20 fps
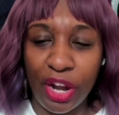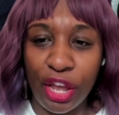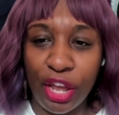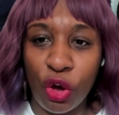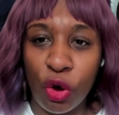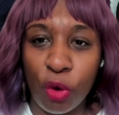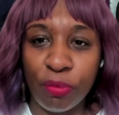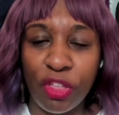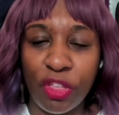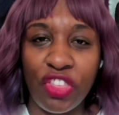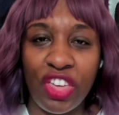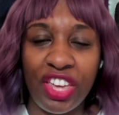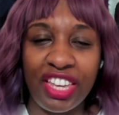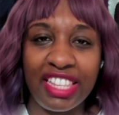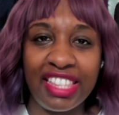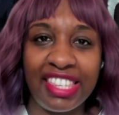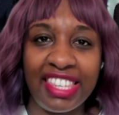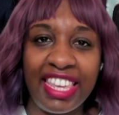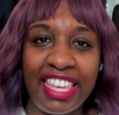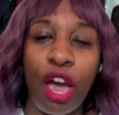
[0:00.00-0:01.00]
I hope that they
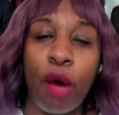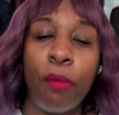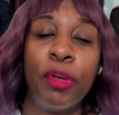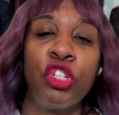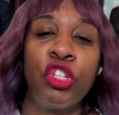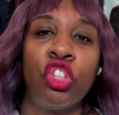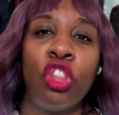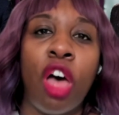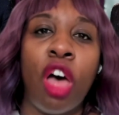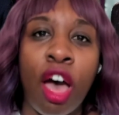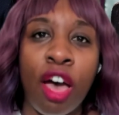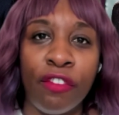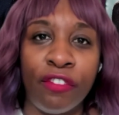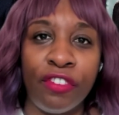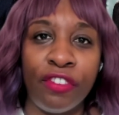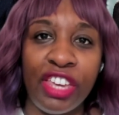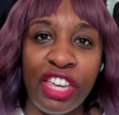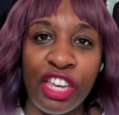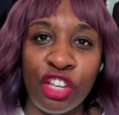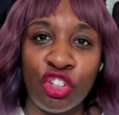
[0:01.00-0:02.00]
can see how much love
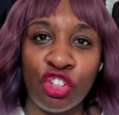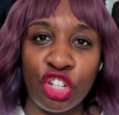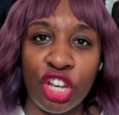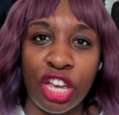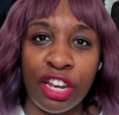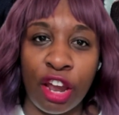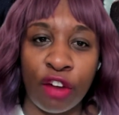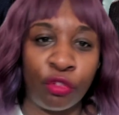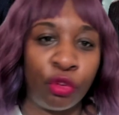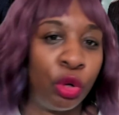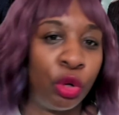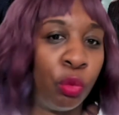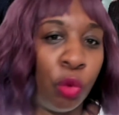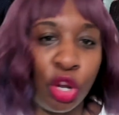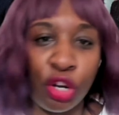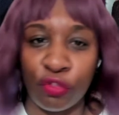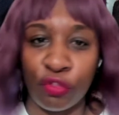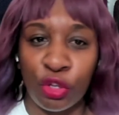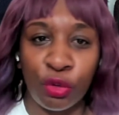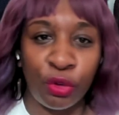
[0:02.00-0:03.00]
each and every one
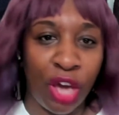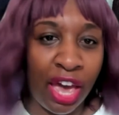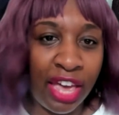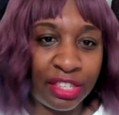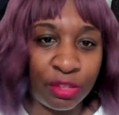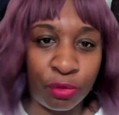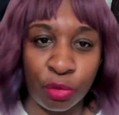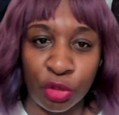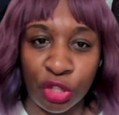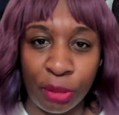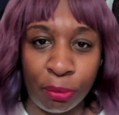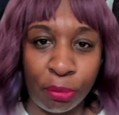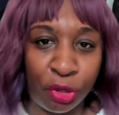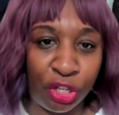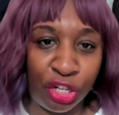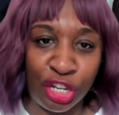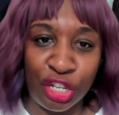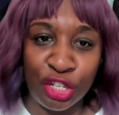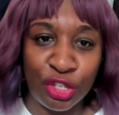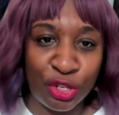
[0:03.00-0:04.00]
of you guys really
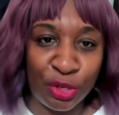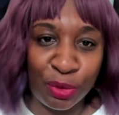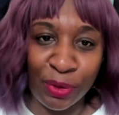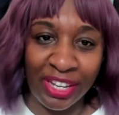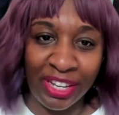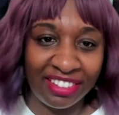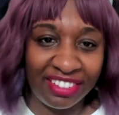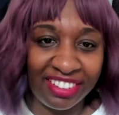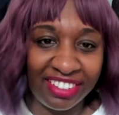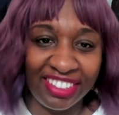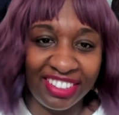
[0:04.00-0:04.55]
put into it.